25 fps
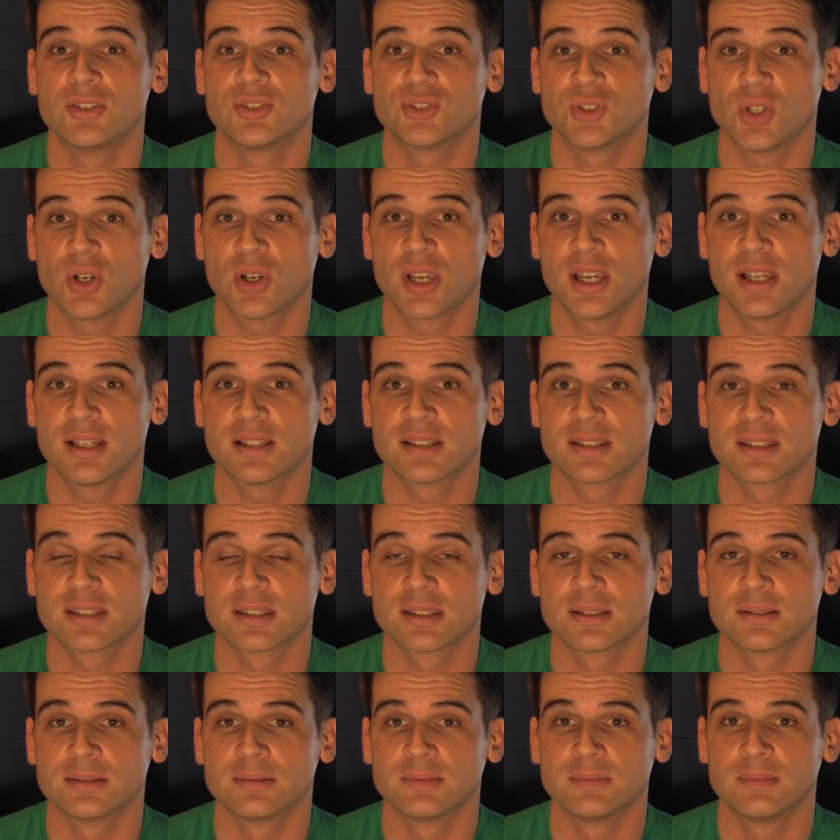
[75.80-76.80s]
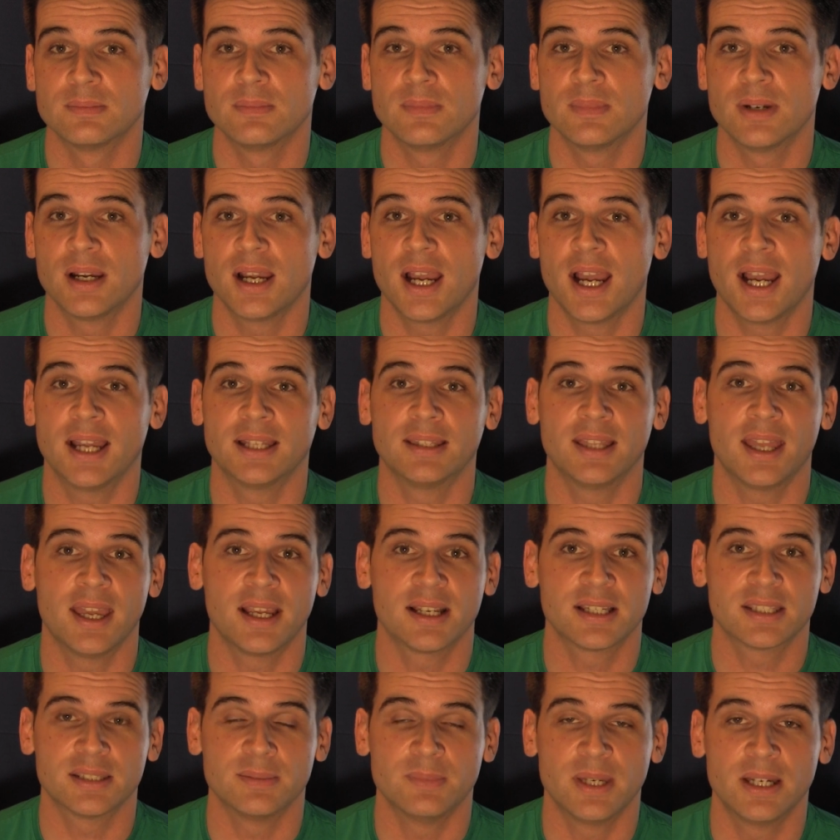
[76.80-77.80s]
sockets and
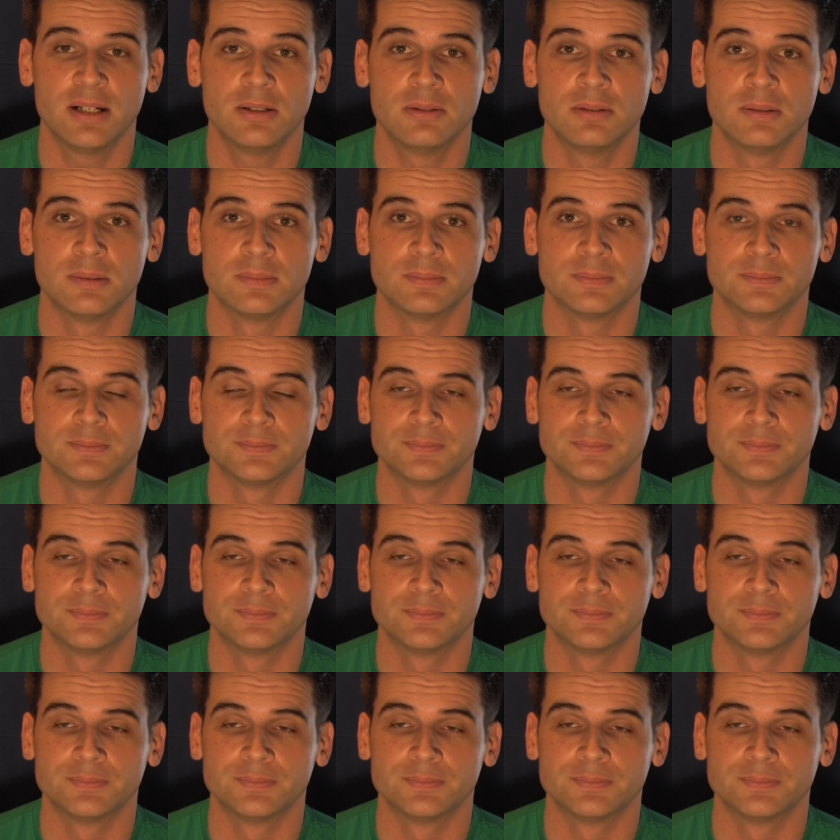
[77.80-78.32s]
XML.